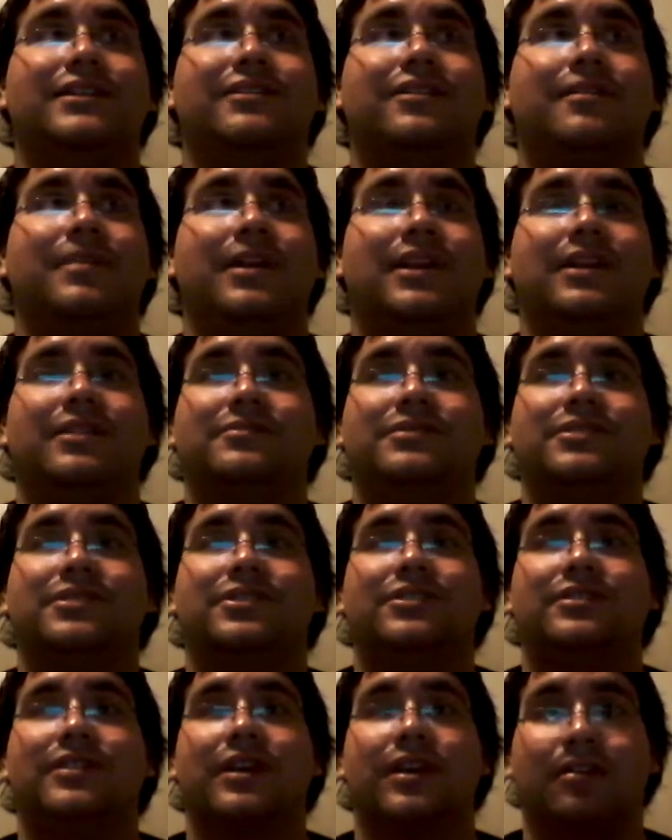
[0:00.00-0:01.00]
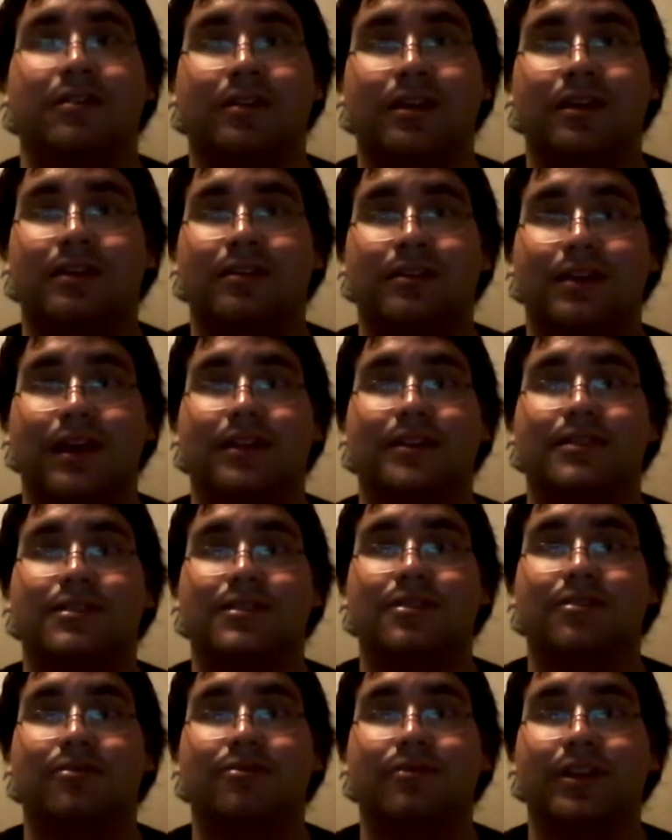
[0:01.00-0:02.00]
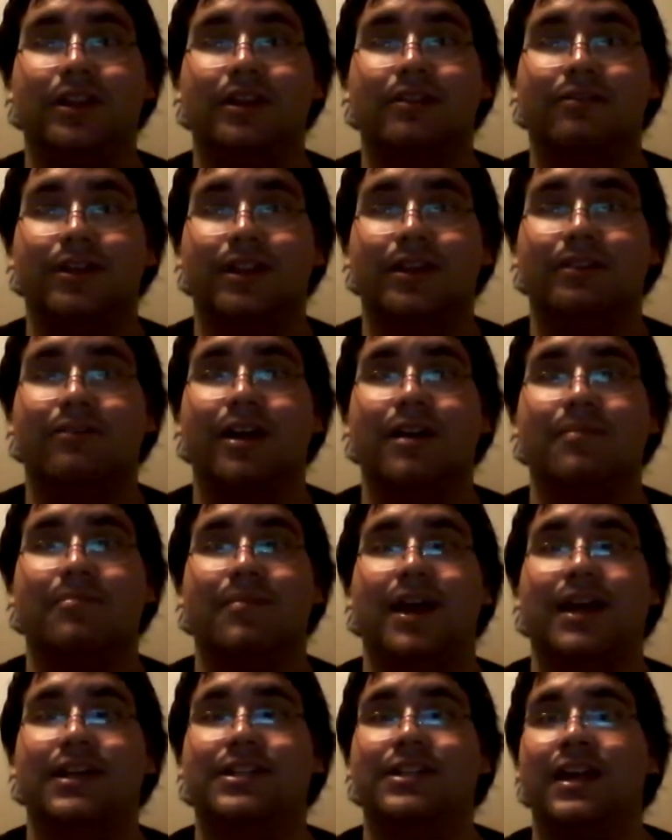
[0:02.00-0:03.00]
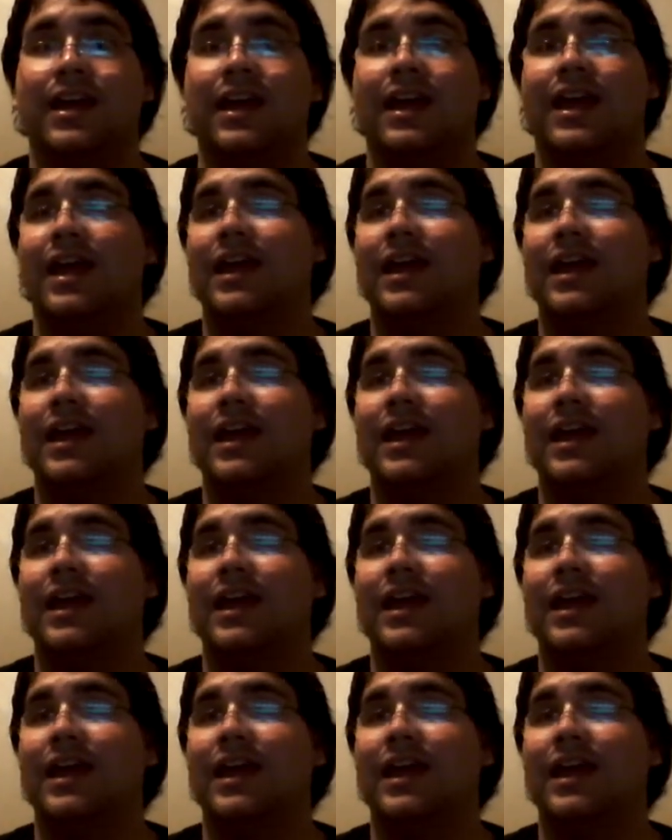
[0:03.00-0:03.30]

here. I mean, it's just like yeah, this is a really really great match.